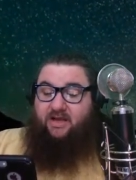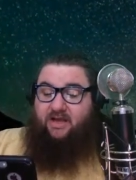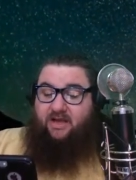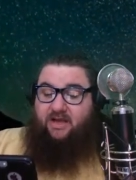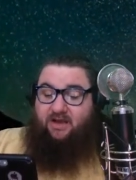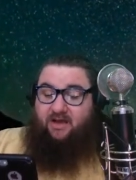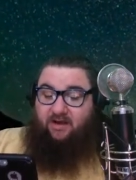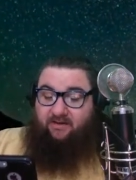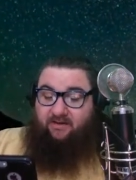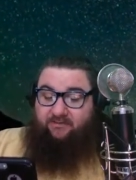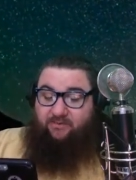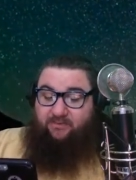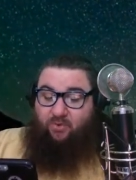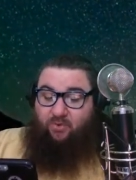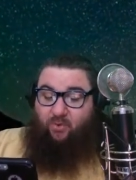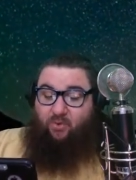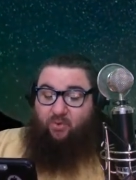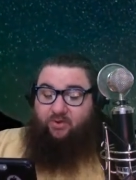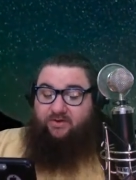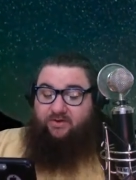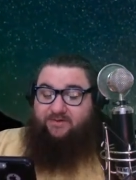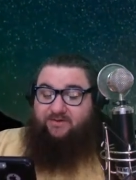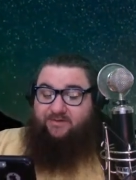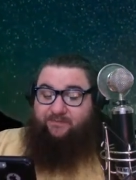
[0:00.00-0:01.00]
Of
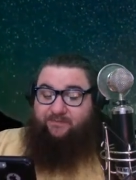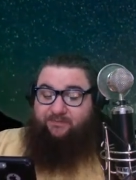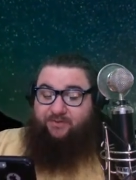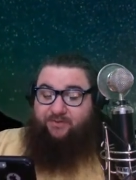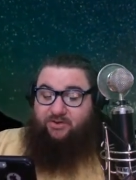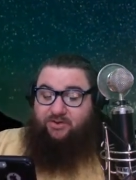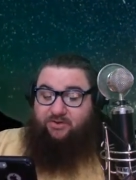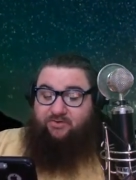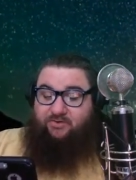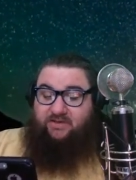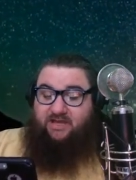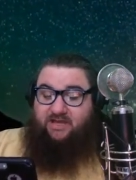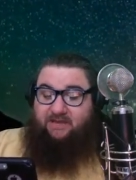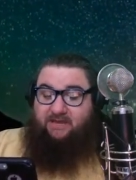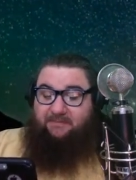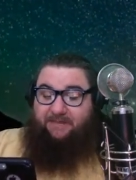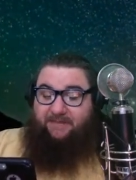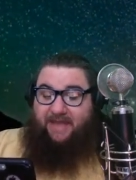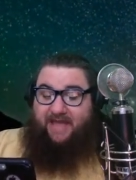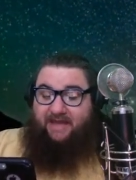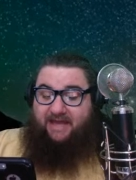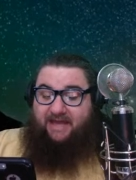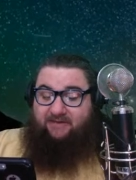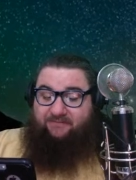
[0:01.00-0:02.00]
course, you'd get
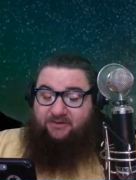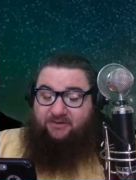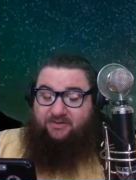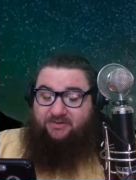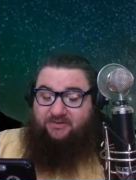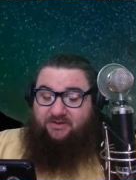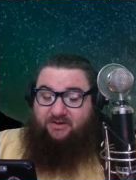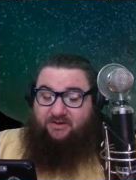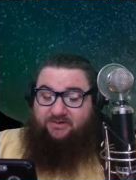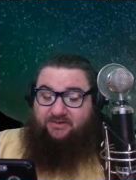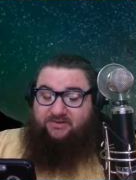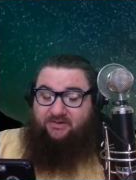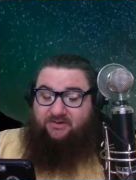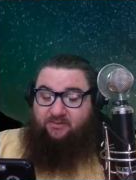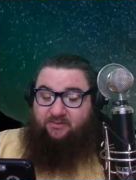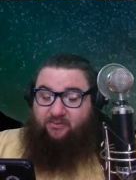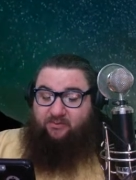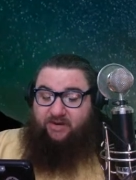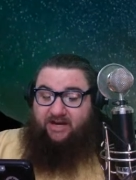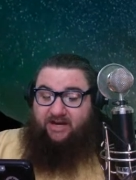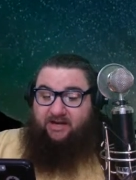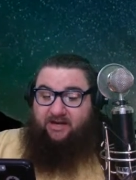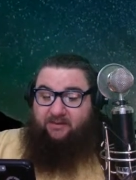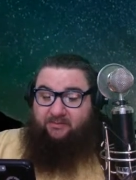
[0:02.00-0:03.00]
mad if you saw some
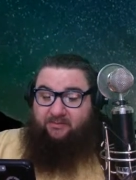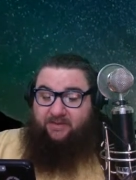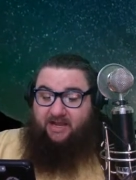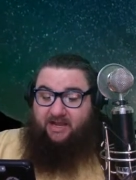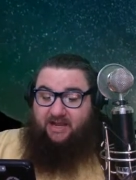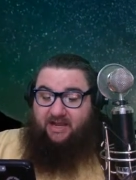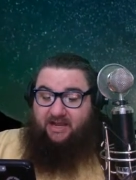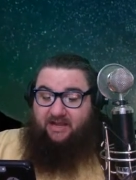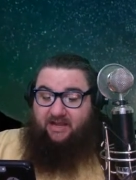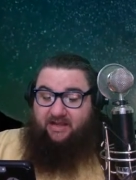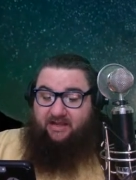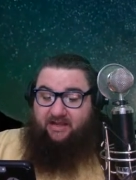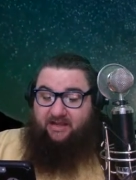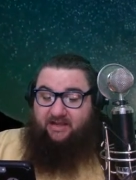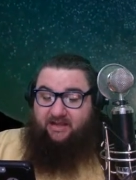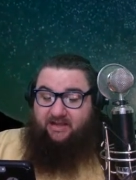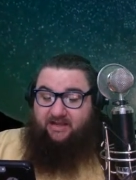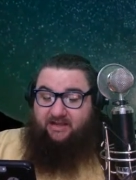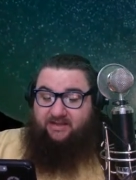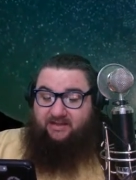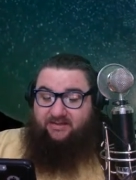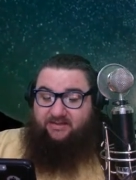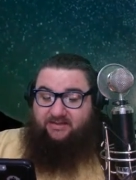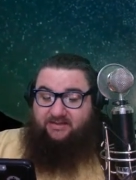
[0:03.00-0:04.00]
random guy
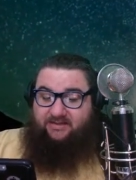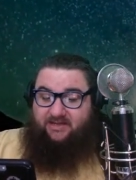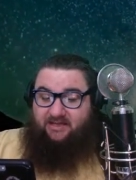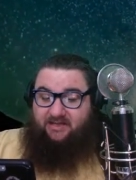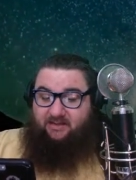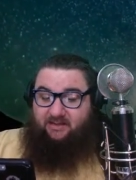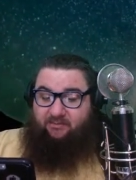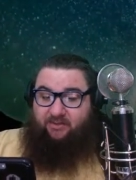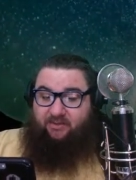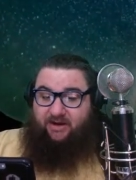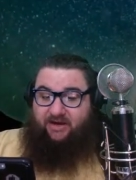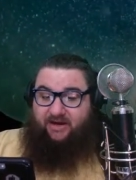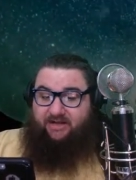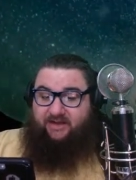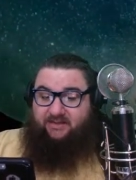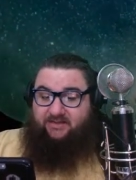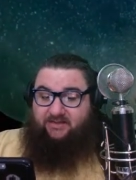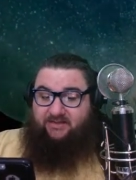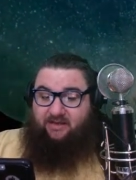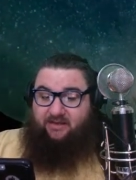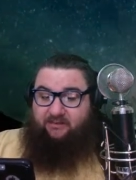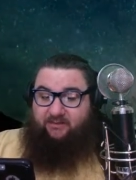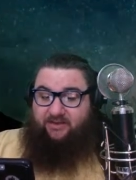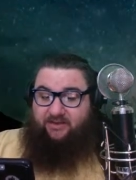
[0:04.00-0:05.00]
celebrating
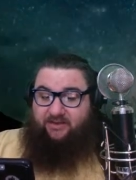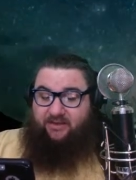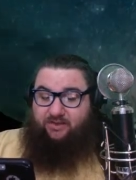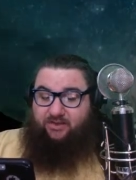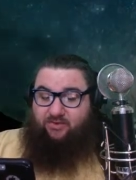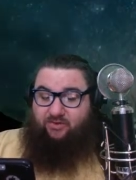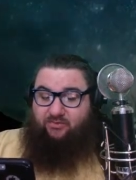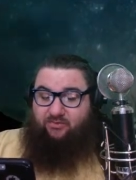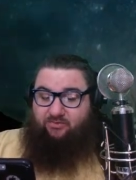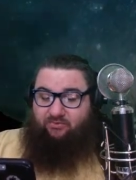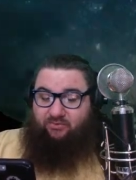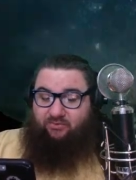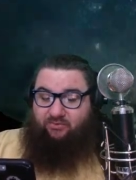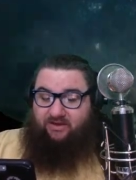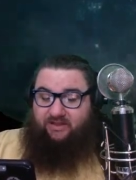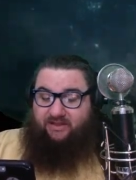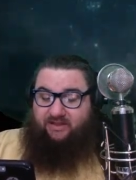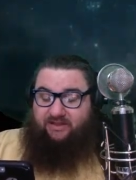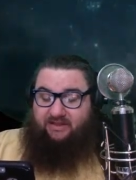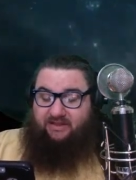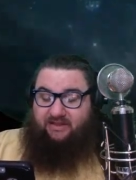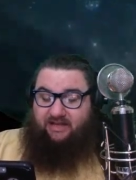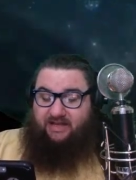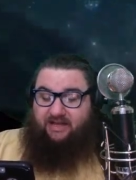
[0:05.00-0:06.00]
something you
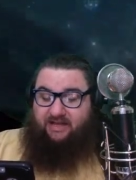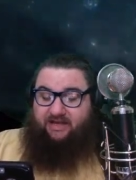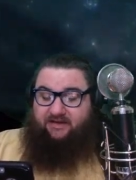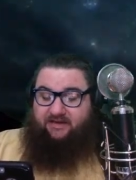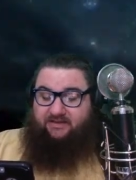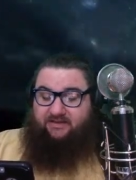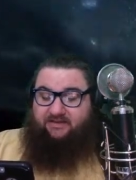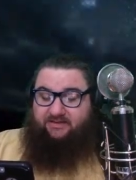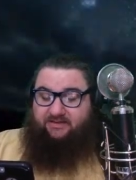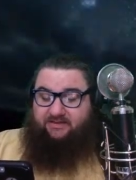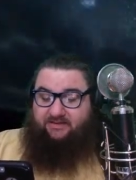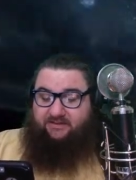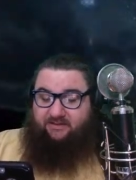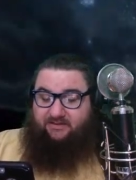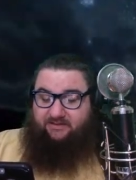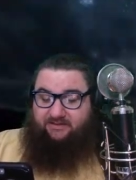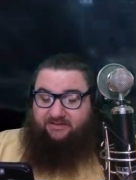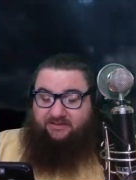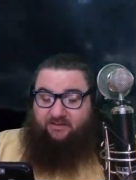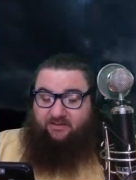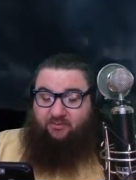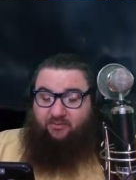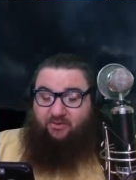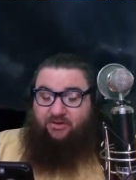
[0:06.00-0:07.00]
really liked,
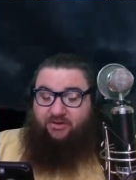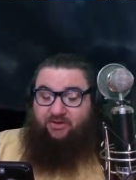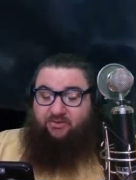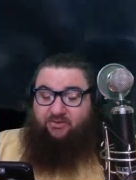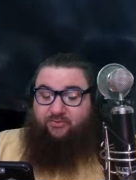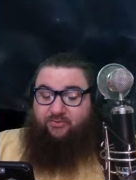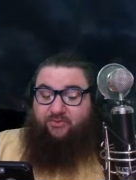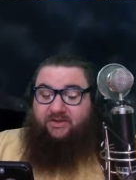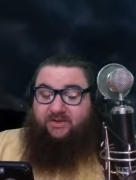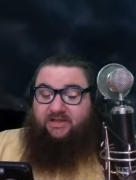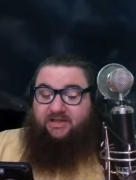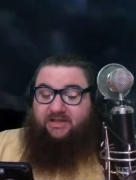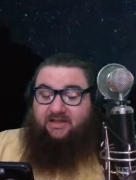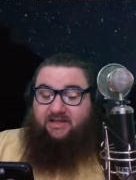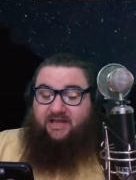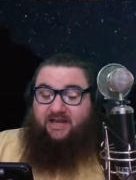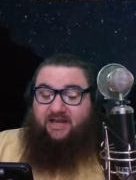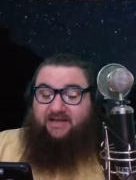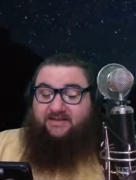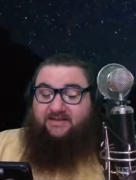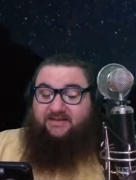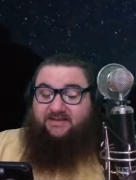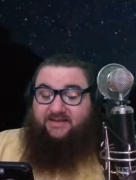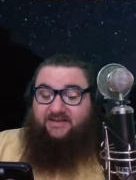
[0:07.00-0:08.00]
someone you really
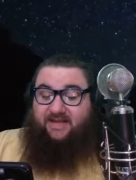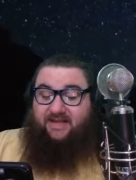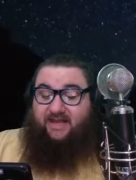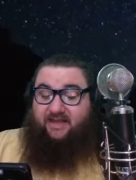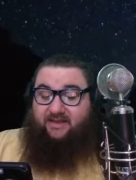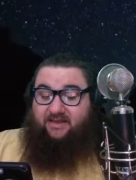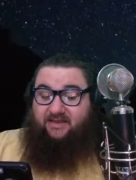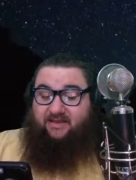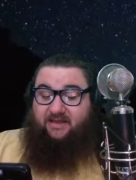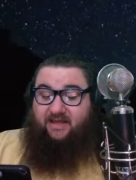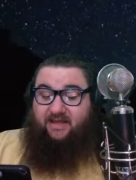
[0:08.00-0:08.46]
like's death.